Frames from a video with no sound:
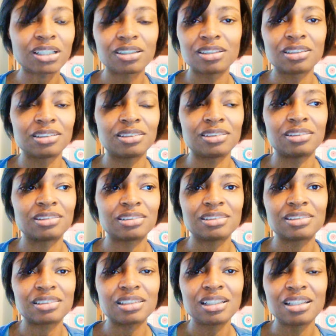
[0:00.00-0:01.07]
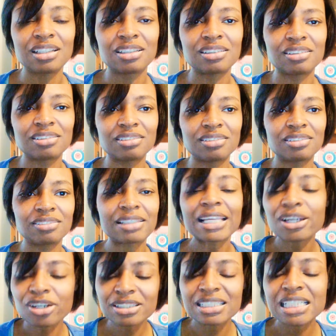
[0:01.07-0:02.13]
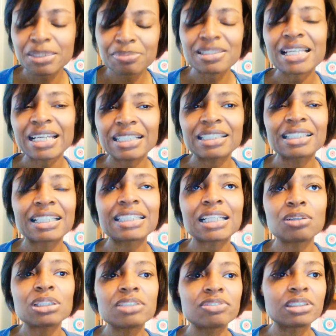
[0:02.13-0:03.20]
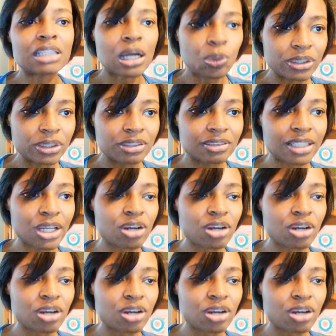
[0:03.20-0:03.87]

Uh, they are team Satan and they don't even it.